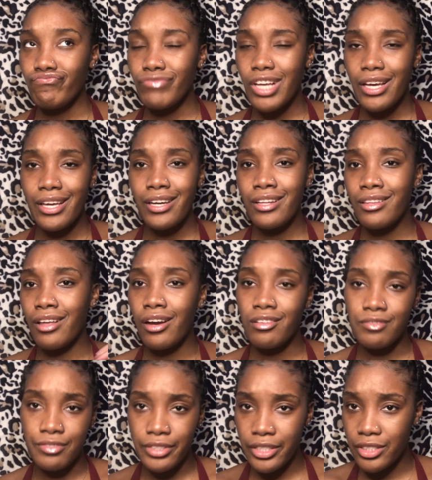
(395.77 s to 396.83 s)
alarm
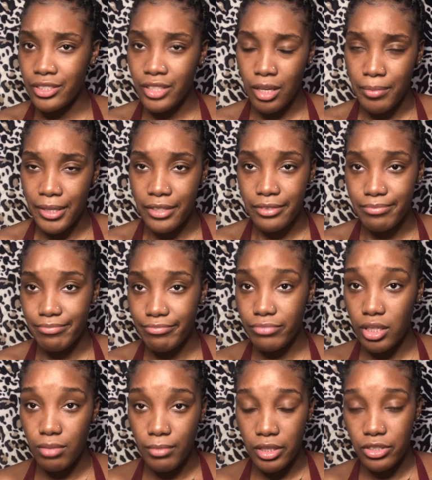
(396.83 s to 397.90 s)
for your stomach,
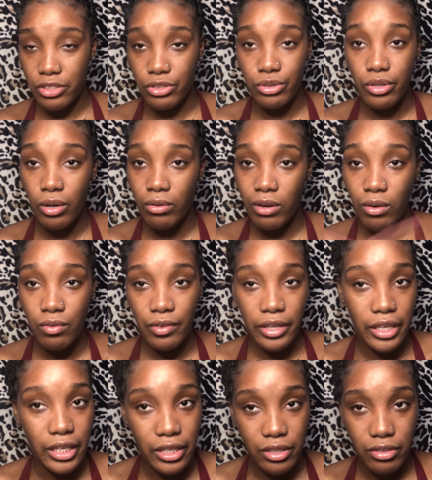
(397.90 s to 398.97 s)
pretty much. You don't overeat.